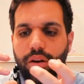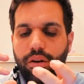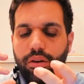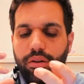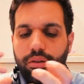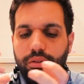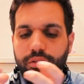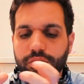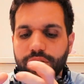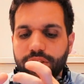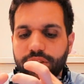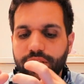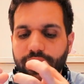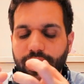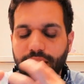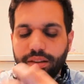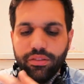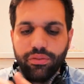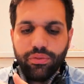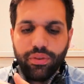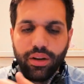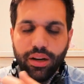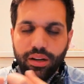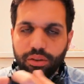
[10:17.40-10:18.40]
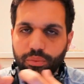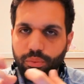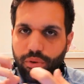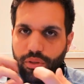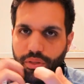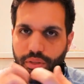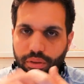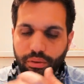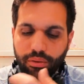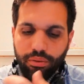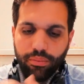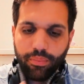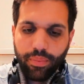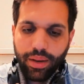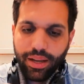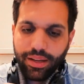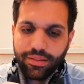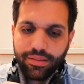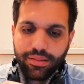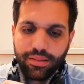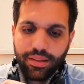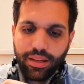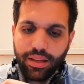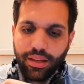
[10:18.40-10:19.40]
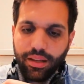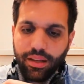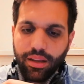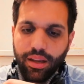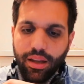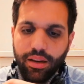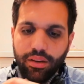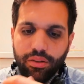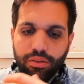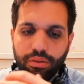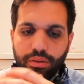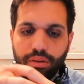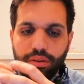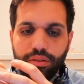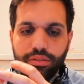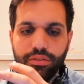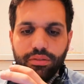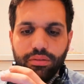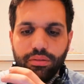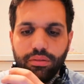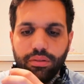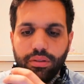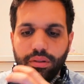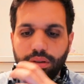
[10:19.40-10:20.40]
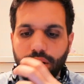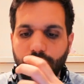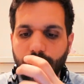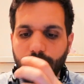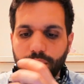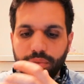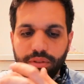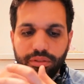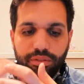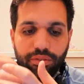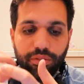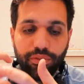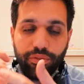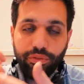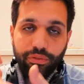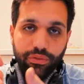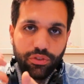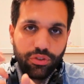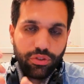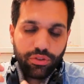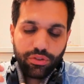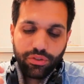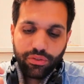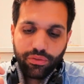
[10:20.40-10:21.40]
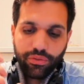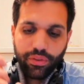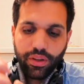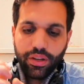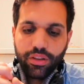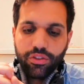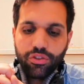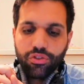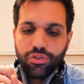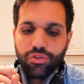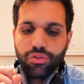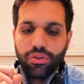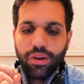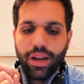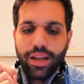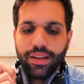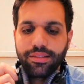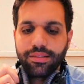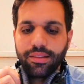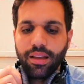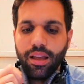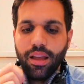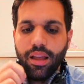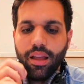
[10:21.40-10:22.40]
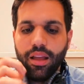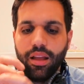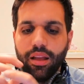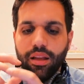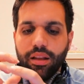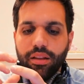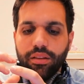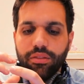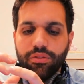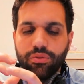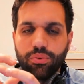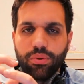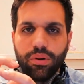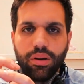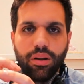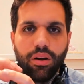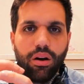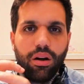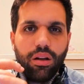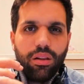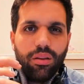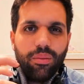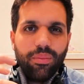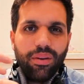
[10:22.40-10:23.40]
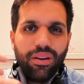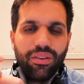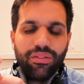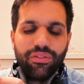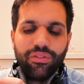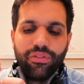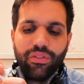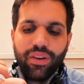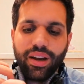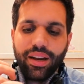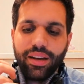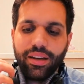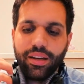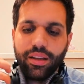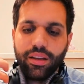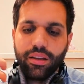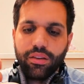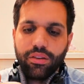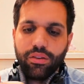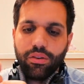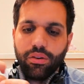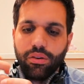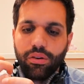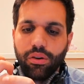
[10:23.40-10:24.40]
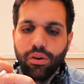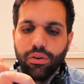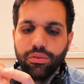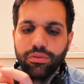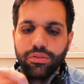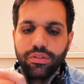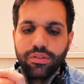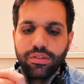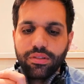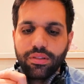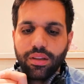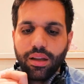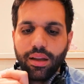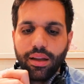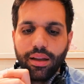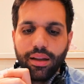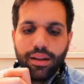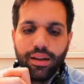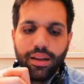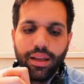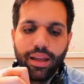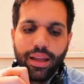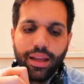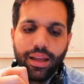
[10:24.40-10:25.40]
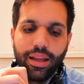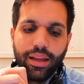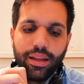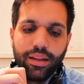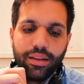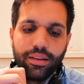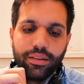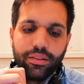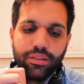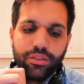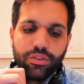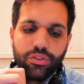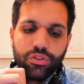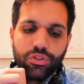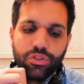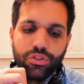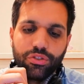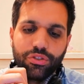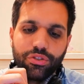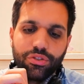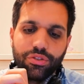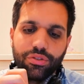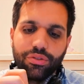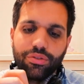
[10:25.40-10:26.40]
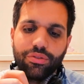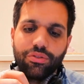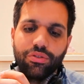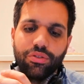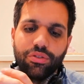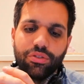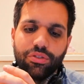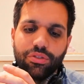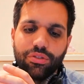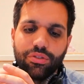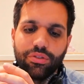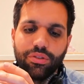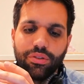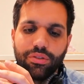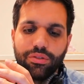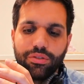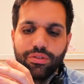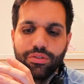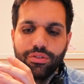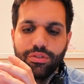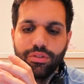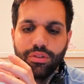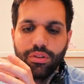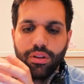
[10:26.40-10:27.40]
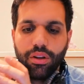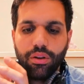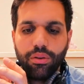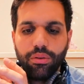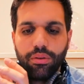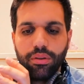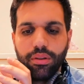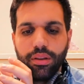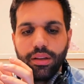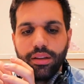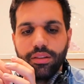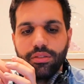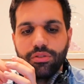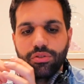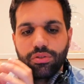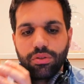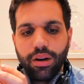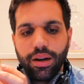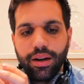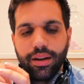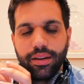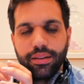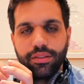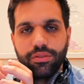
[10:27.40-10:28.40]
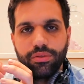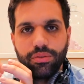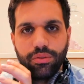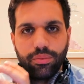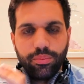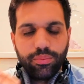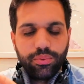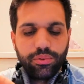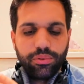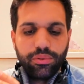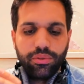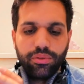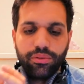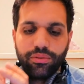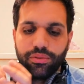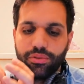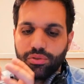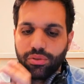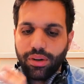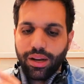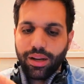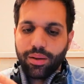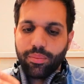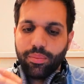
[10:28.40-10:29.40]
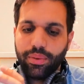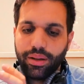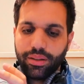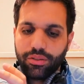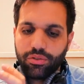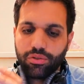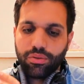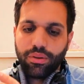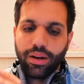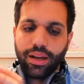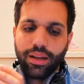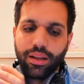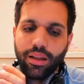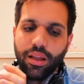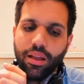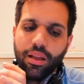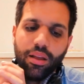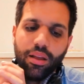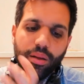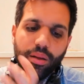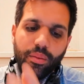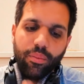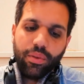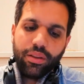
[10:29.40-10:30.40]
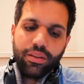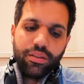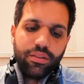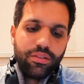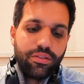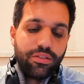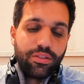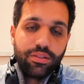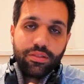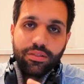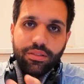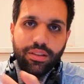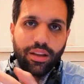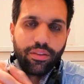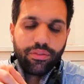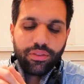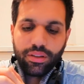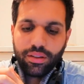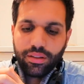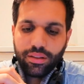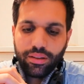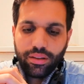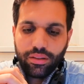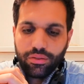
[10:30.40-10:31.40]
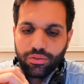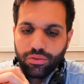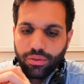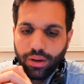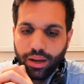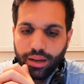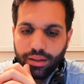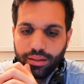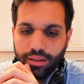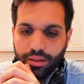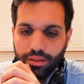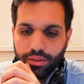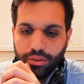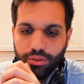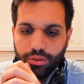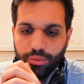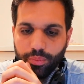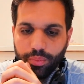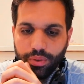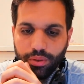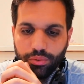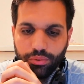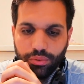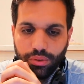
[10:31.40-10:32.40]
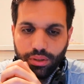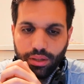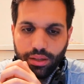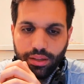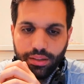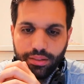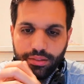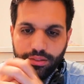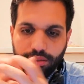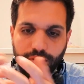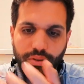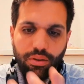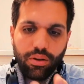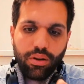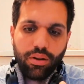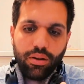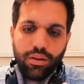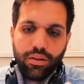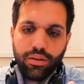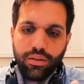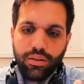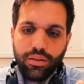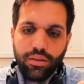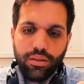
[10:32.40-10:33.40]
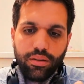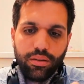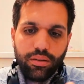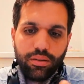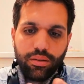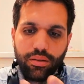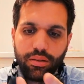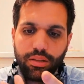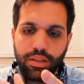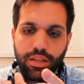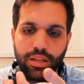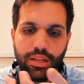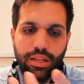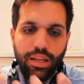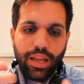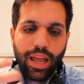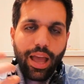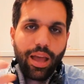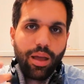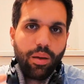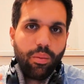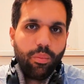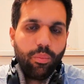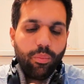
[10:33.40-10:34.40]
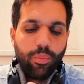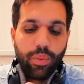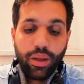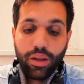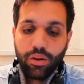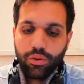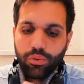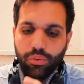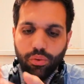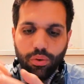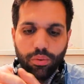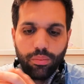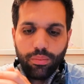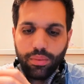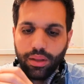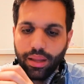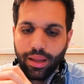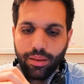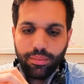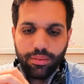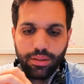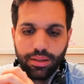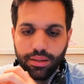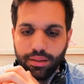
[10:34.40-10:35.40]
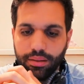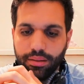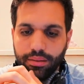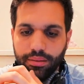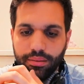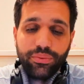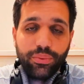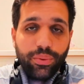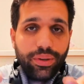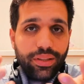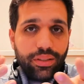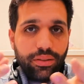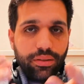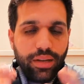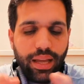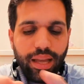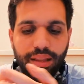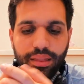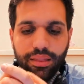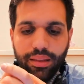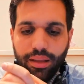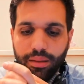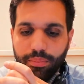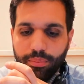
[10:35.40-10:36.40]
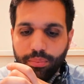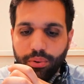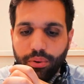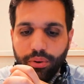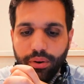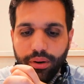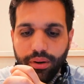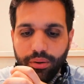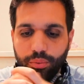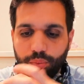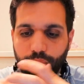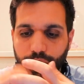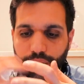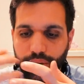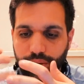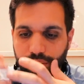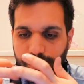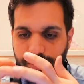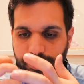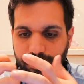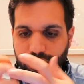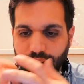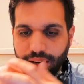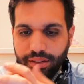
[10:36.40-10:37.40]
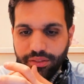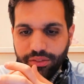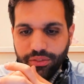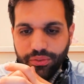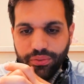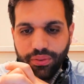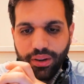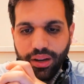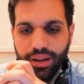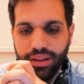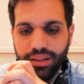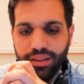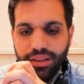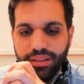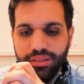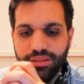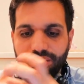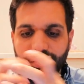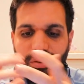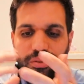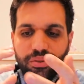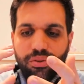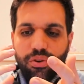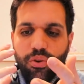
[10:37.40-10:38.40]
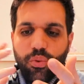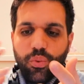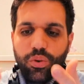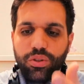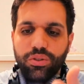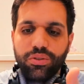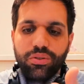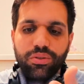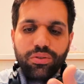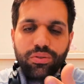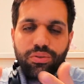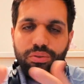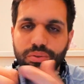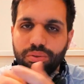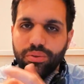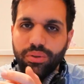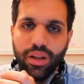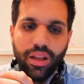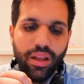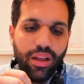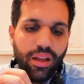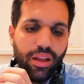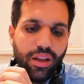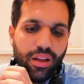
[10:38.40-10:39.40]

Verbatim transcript: are satisfied with your mixing and you also are able to just finish tracks, it's really all about finding your own style and just just slowly trying to improve track by track. But this is definitely a track that could be released on uh, EDM Big Room label. When you hit that point where you're satisfied and you don't know what to do,